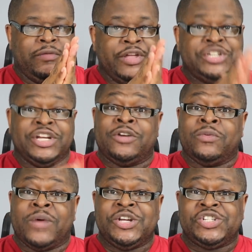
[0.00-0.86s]
The
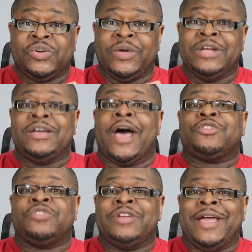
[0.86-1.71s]
generational
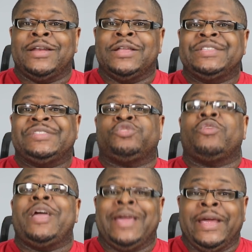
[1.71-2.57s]
indoctrinated
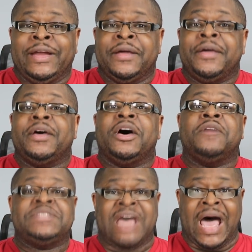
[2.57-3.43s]
strain
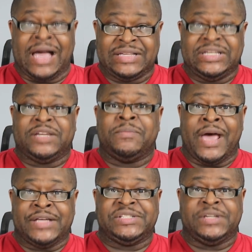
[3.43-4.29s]
of toxic
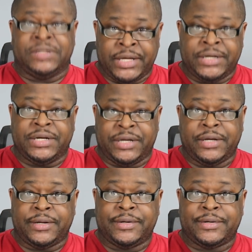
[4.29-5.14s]

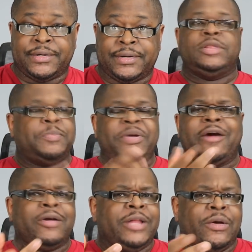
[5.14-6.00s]
masculinity. The
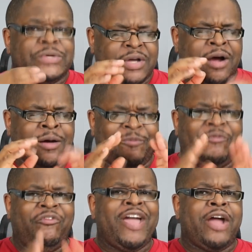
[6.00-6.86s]
parallels are
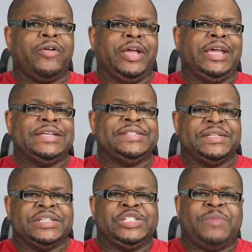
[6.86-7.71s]
very
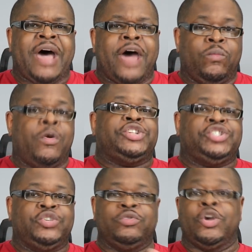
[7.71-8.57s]
easy to spot
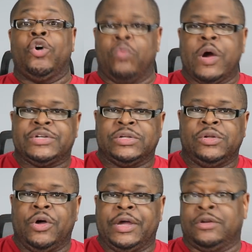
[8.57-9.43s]
once you know where to
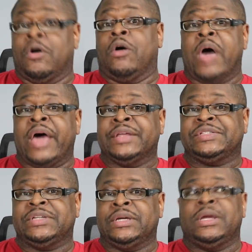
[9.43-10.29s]
look, in all
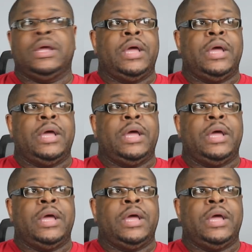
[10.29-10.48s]
honesty.